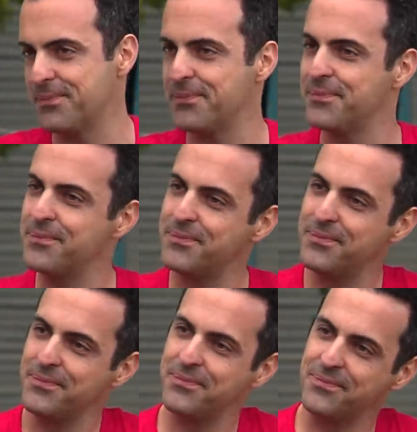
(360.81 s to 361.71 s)
Xiaomi
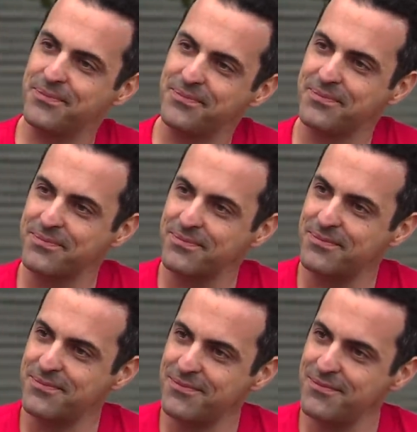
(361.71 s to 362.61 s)
drones, when
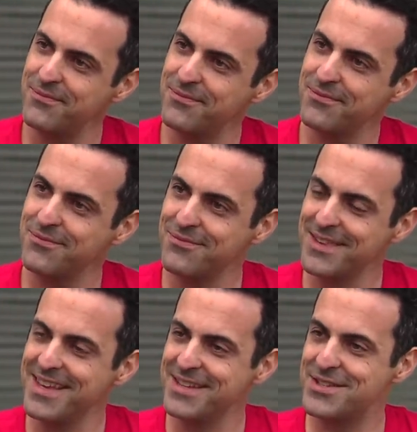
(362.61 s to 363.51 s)
are they coming?
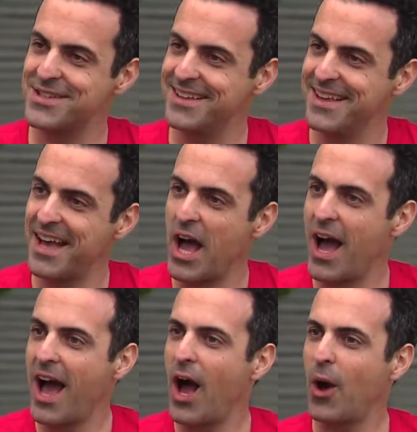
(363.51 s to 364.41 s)
There was a hint
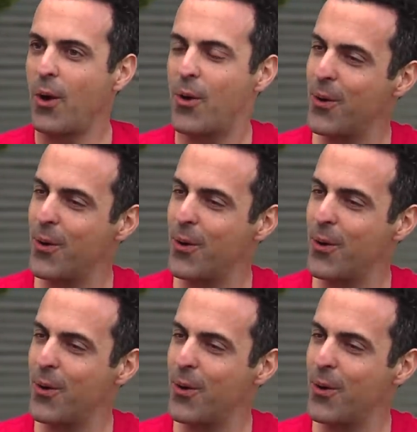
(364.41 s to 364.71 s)
yesterday.